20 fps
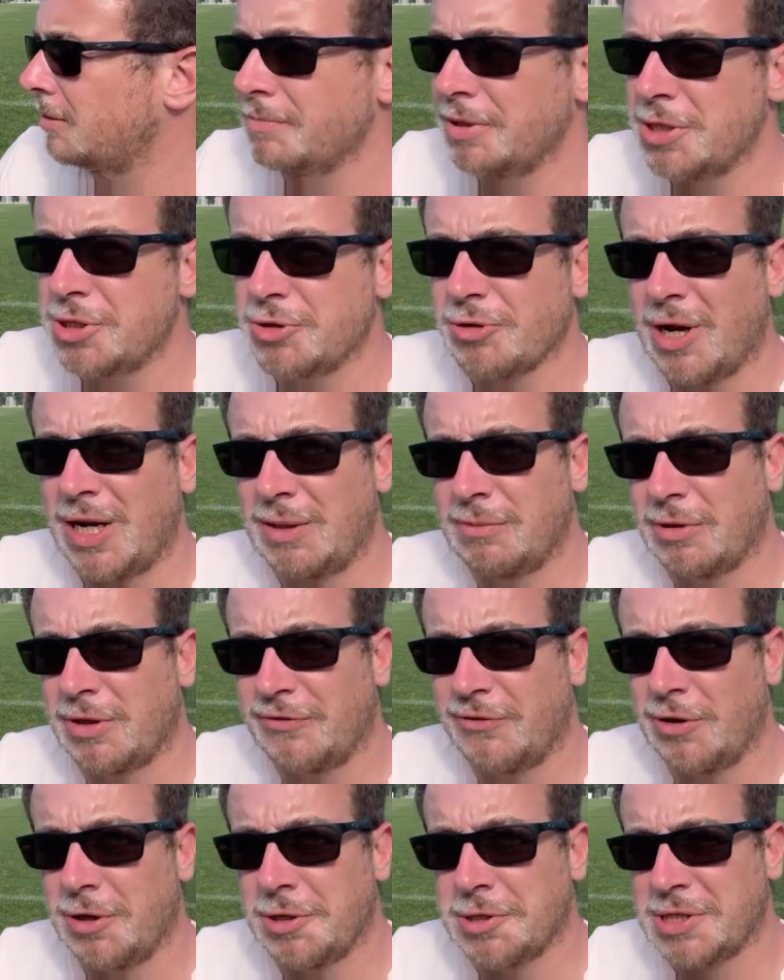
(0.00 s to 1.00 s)
been training with the
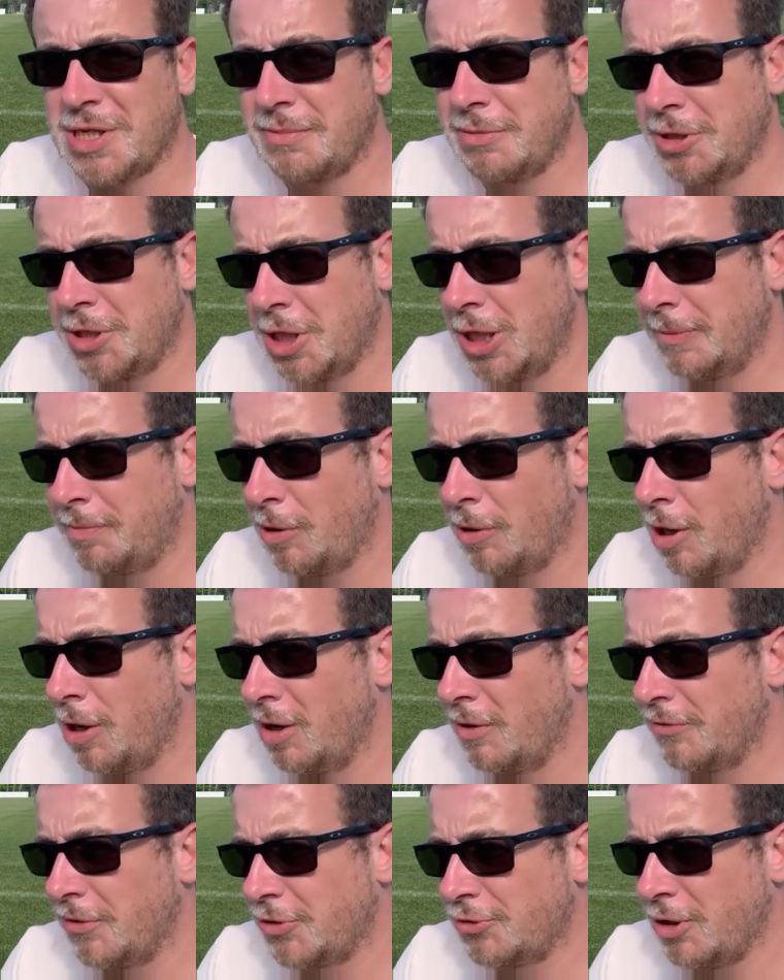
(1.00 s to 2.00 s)
first team in the early part
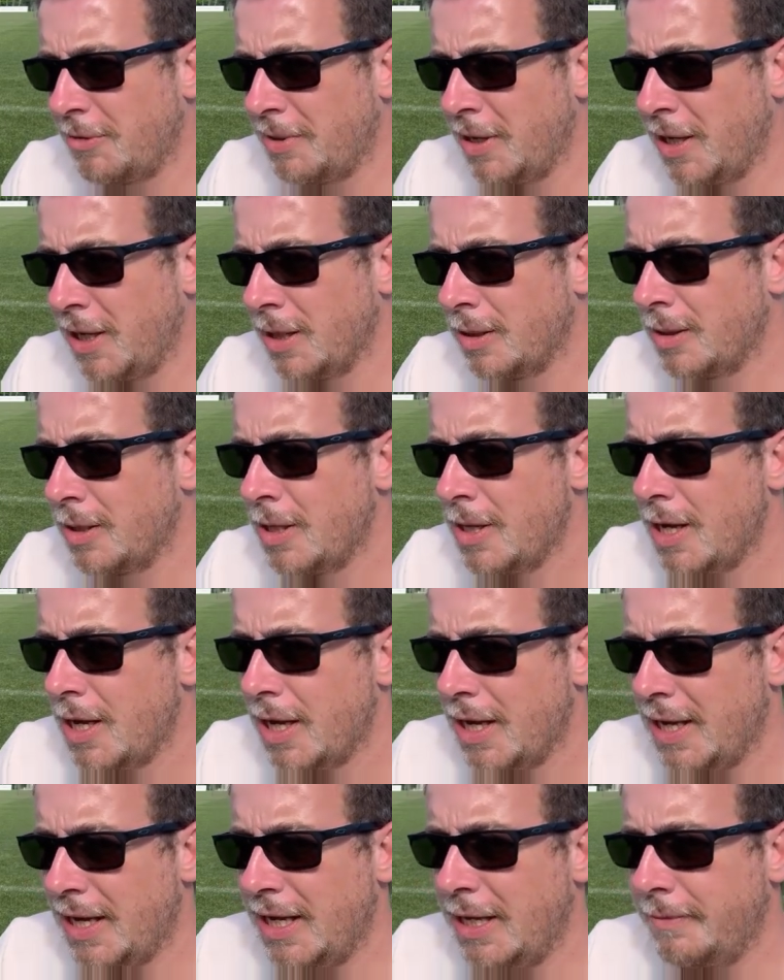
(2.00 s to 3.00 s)
of the trip here.
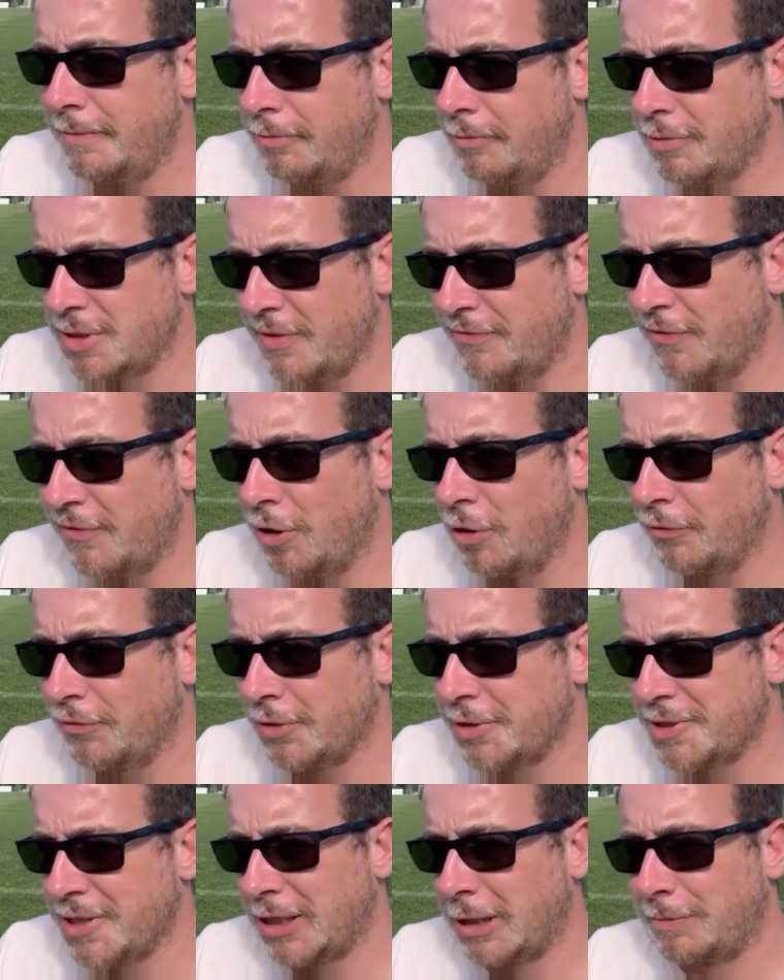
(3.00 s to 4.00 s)
He was involved
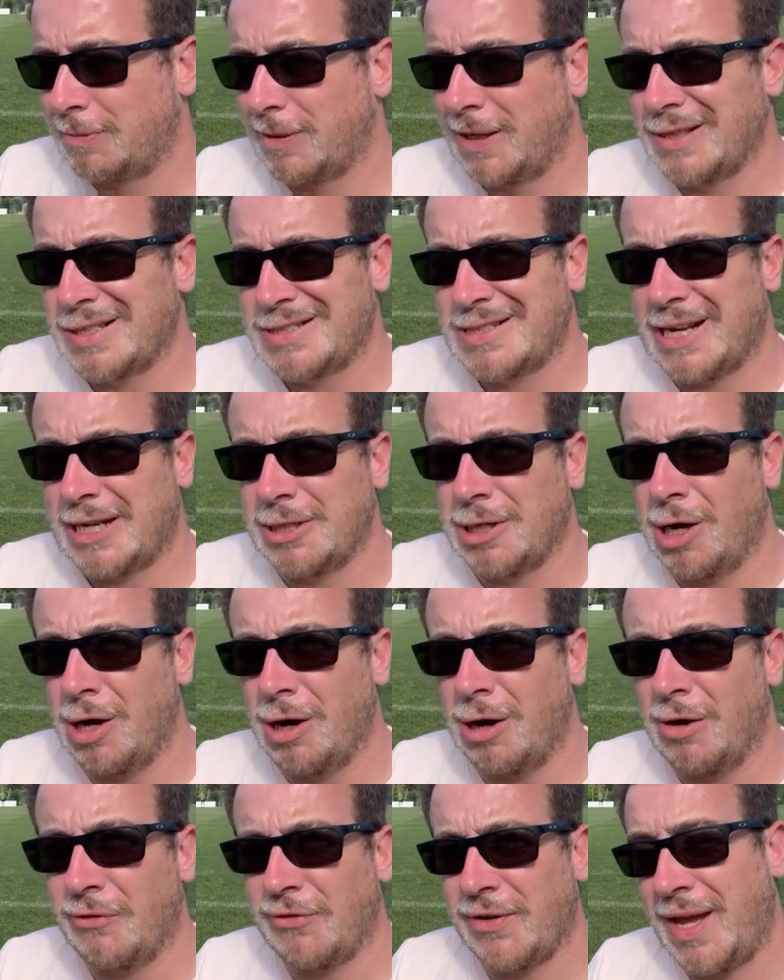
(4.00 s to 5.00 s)
on Saturday, played the second
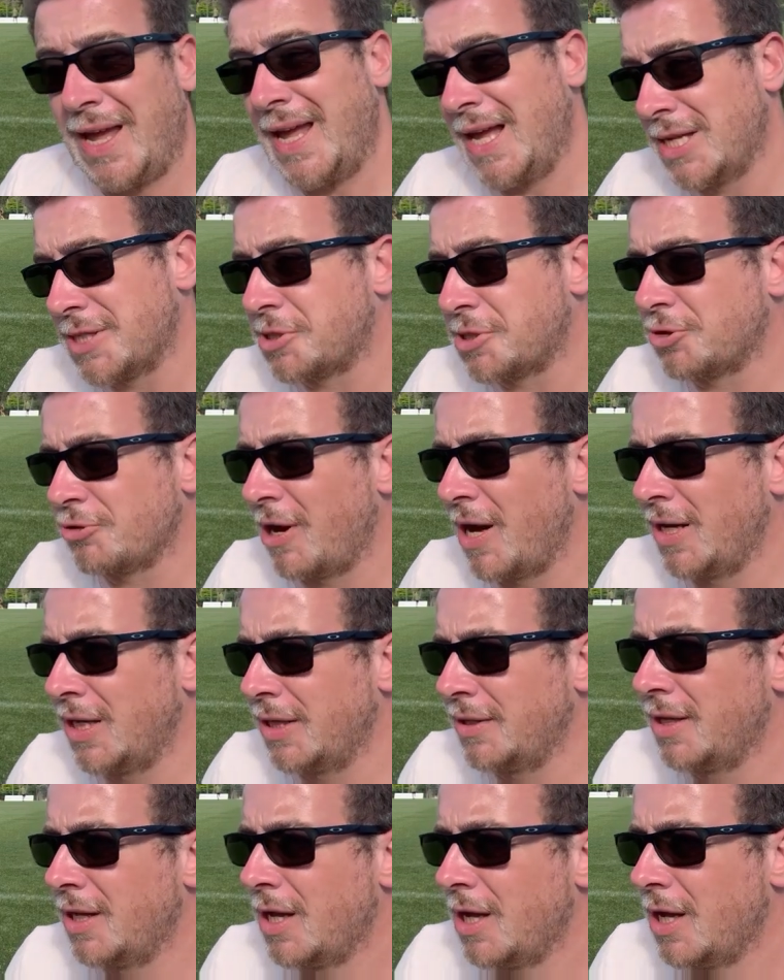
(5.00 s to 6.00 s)
half. He is
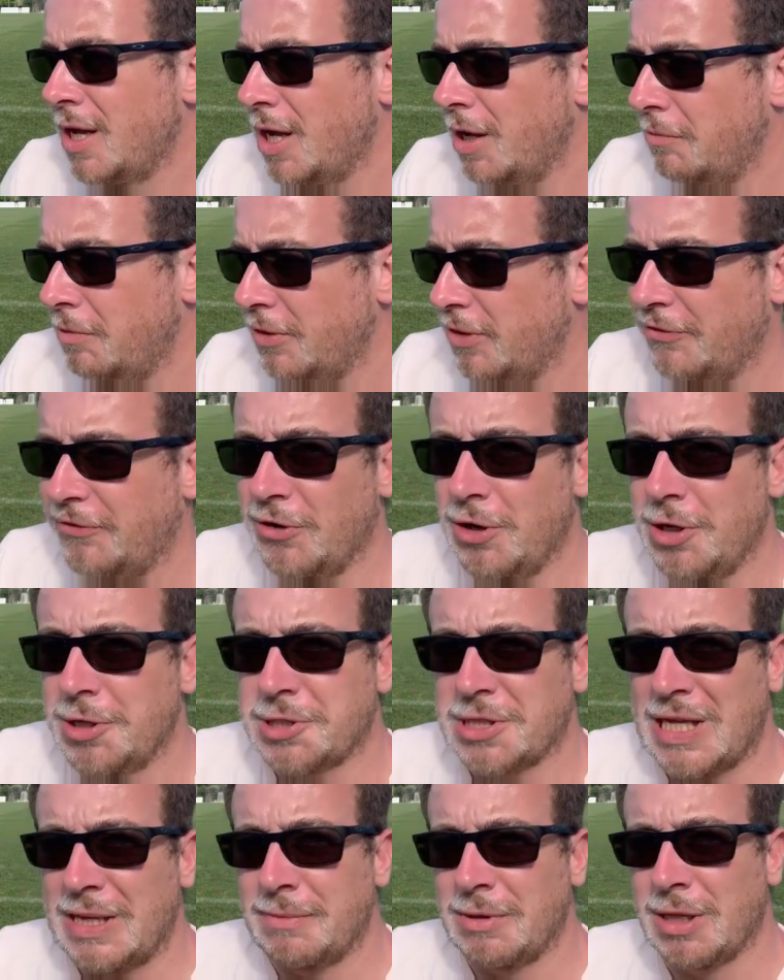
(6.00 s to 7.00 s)
training with the
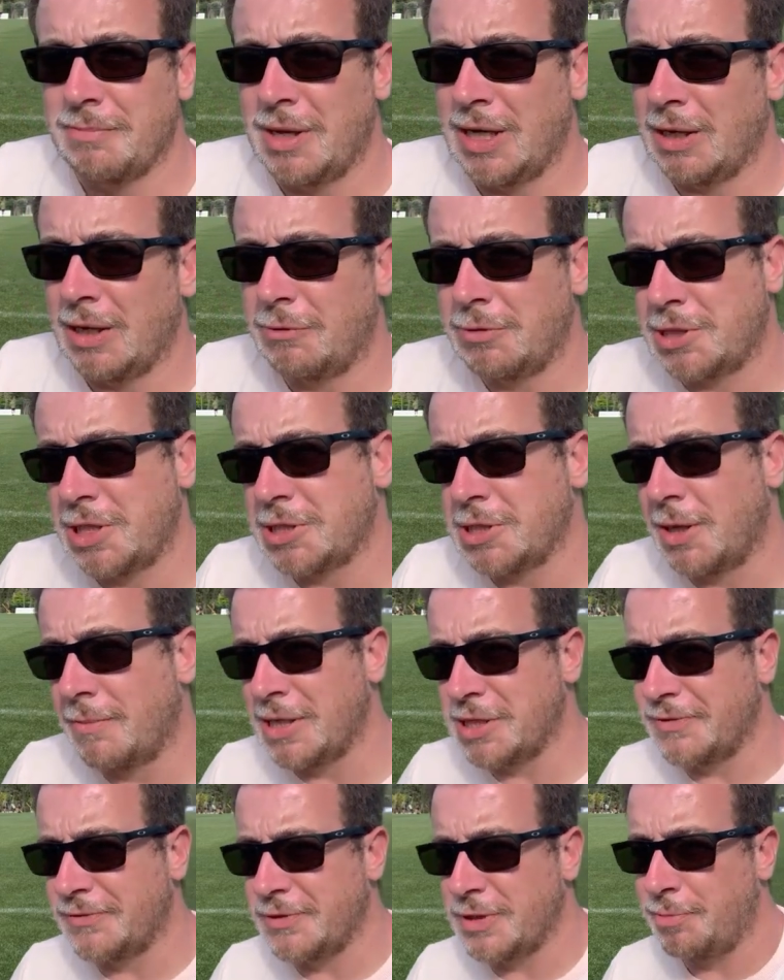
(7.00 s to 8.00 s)
first team at the minute, which isn't a
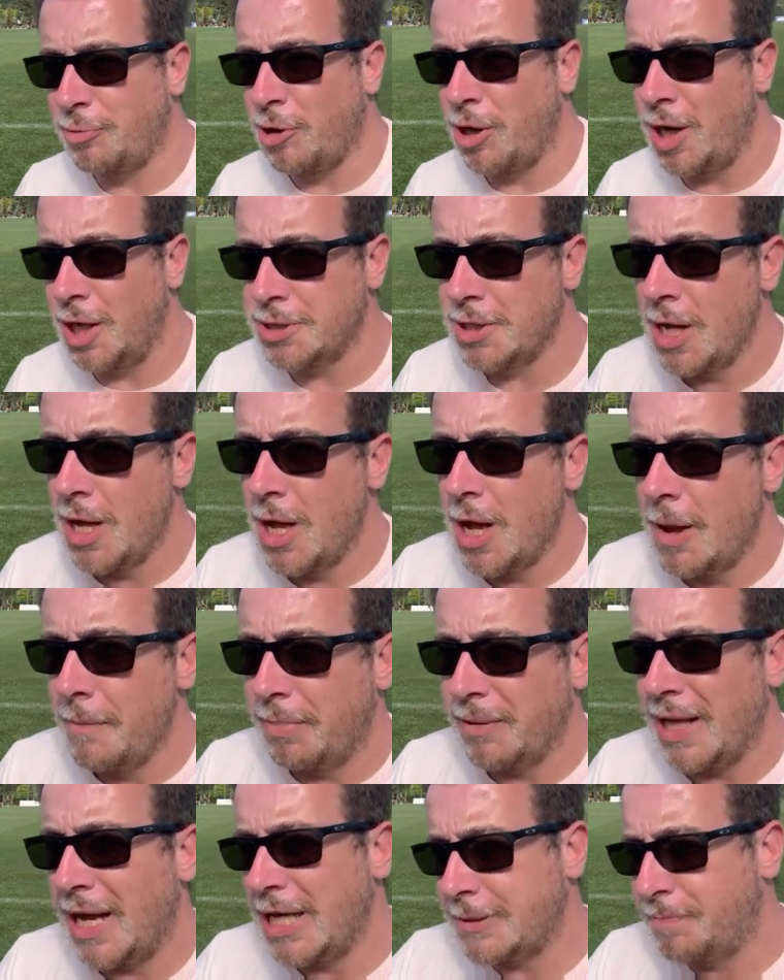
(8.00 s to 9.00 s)
massive surprise,
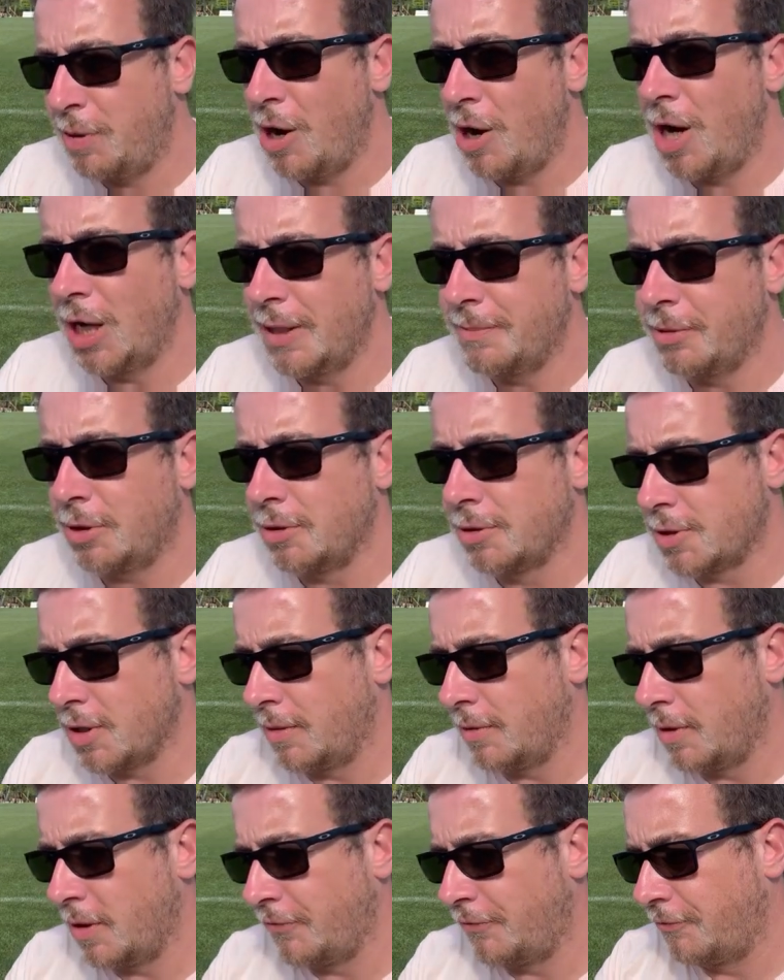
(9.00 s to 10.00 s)
but that is partly because
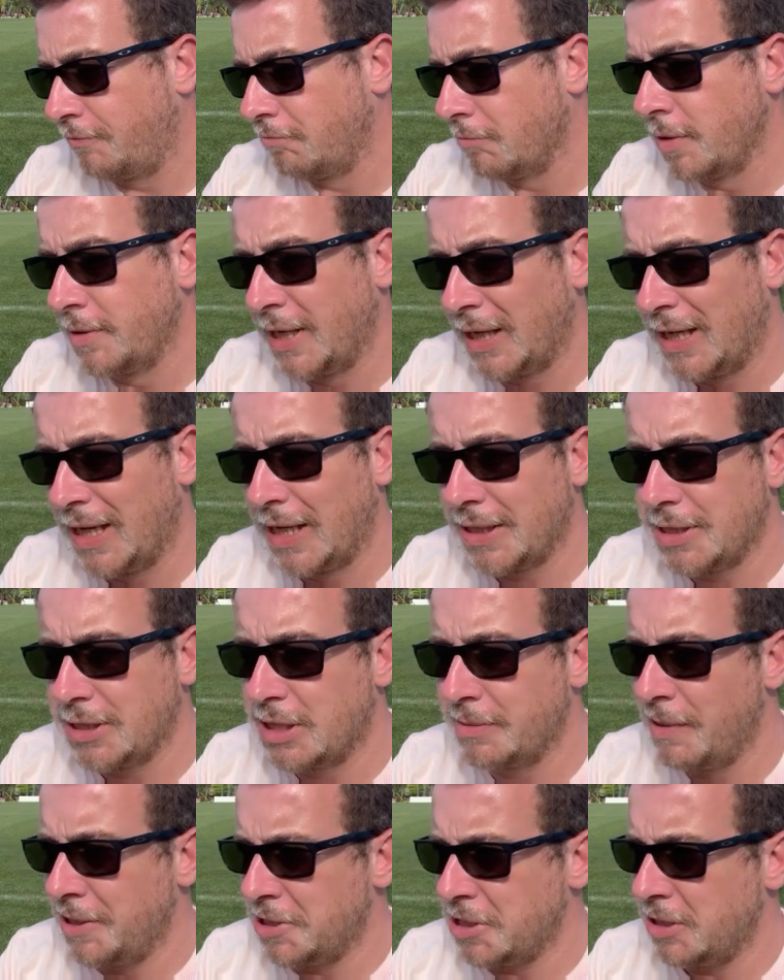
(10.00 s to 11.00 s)
I've neglected
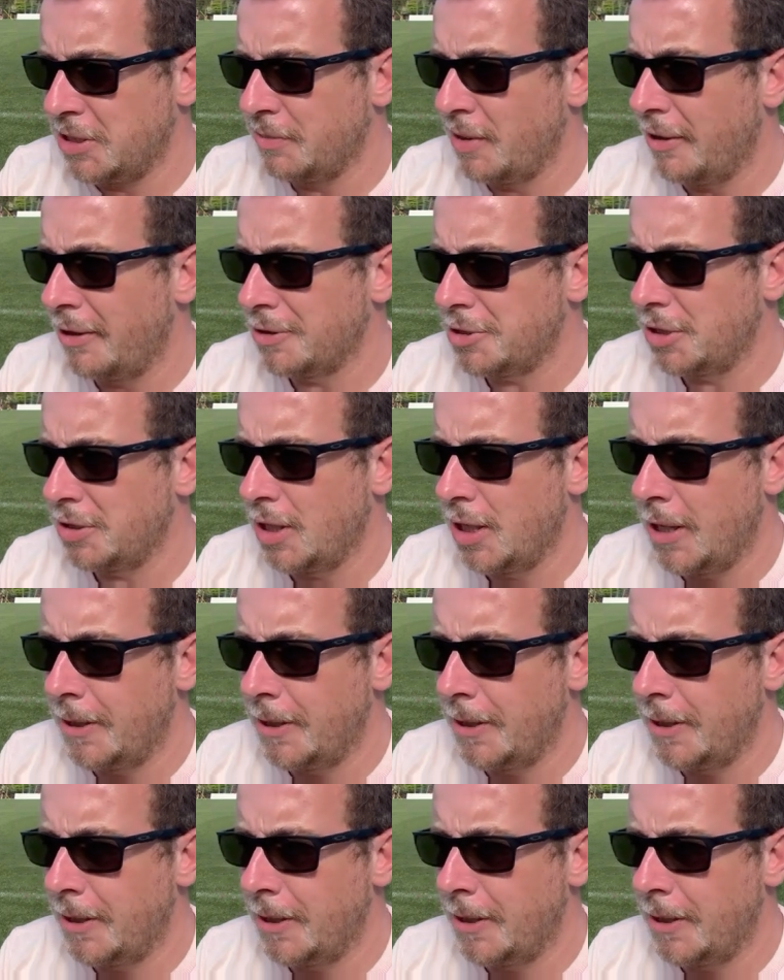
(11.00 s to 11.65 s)
to mention there actually,